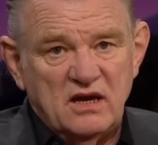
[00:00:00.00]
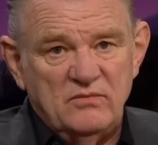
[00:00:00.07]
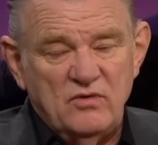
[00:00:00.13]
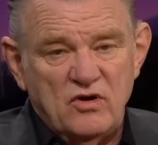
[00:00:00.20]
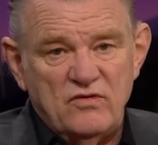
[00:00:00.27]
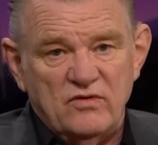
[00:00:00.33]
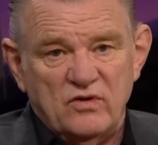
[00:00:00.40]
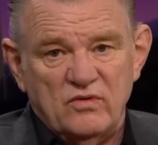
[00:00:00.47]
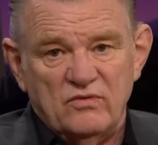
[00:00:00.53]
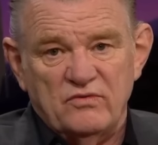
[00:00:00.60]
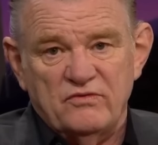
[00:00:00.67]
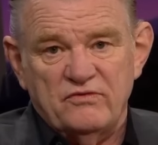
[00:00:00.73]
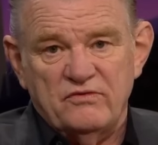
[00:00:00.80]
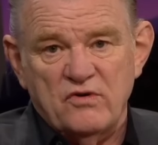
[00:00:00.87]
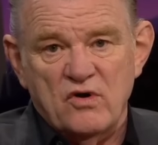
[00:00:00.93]
came over
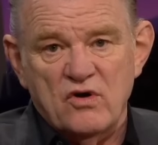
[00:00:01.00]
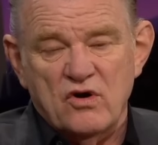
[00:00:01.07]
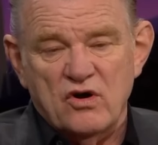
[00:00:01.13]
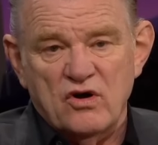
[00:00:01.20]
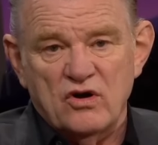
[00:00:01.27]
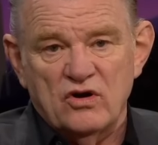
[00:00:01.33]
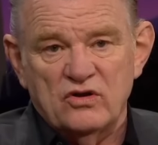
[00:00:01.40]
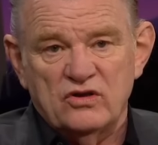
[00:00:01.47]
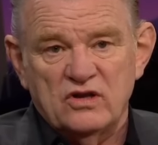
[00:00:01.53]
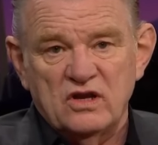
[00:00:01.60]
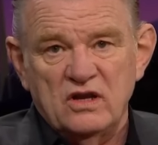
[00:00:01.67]
for